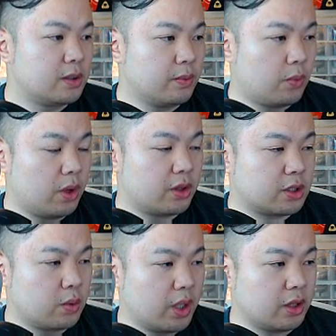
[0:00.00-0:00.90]
Worth
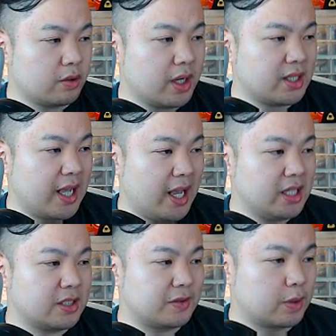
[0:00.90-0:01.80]
23 at the age of